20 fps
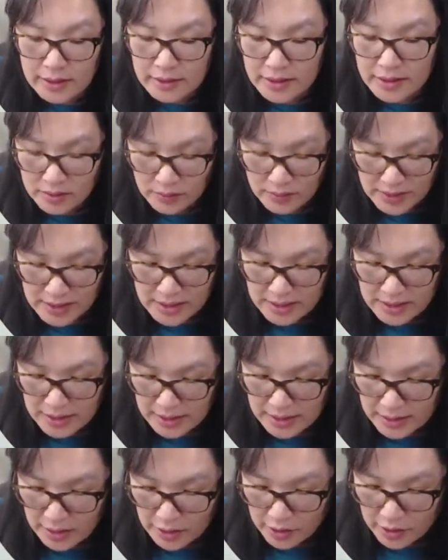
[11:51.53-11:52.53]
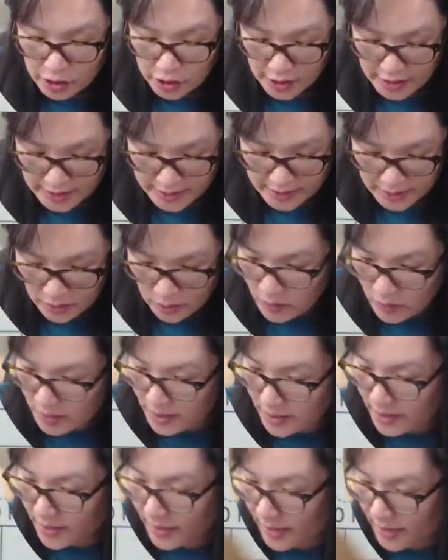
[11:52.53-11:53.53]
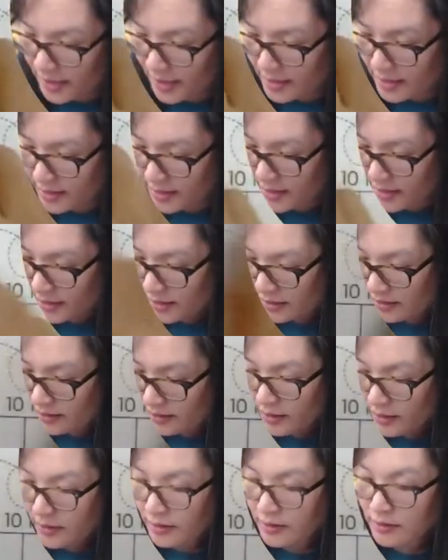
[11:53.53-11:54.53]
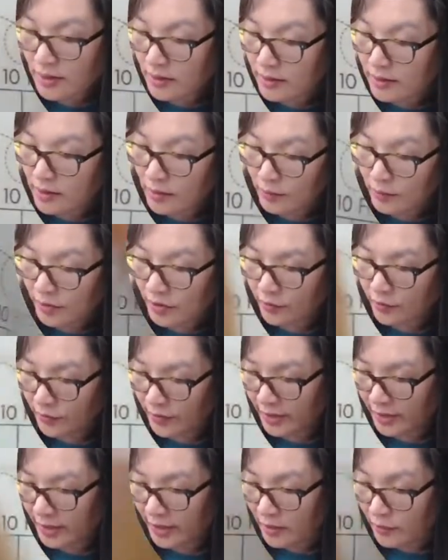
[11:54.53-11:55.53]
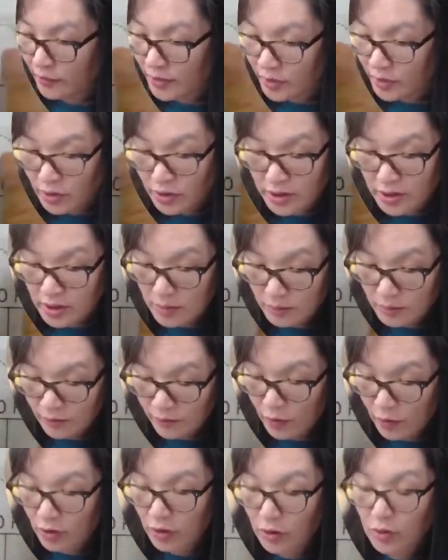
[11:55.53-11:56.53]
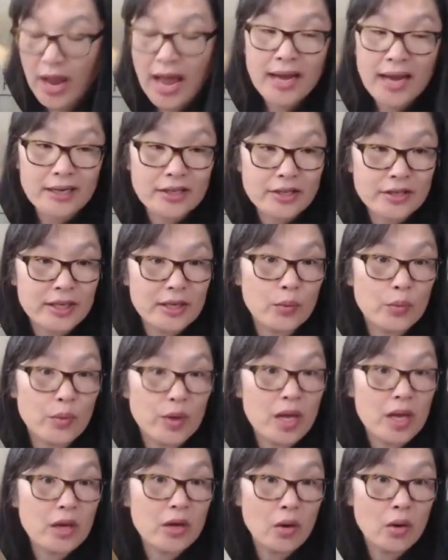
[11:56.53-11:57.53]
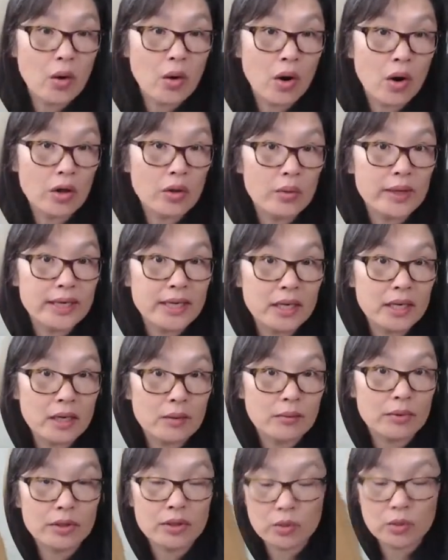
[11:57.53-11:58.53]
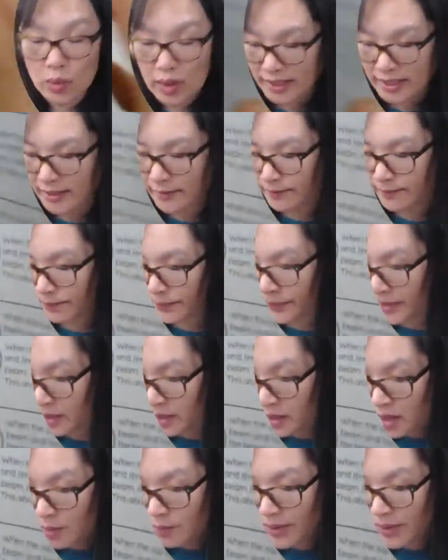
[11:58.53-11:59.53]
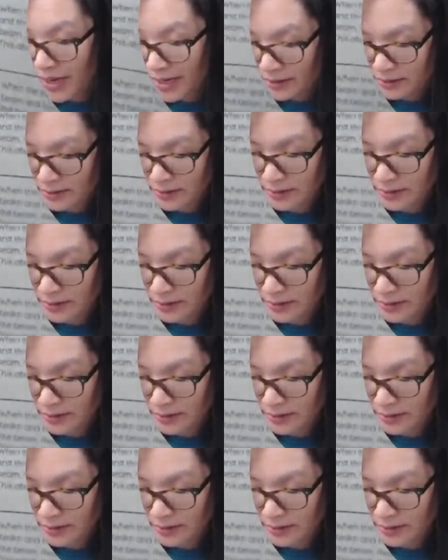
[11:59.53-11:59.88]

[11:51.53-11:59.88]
This one is another tracing one, and then number 3. And we go to number 4. Actually, we go all the way to number 20. But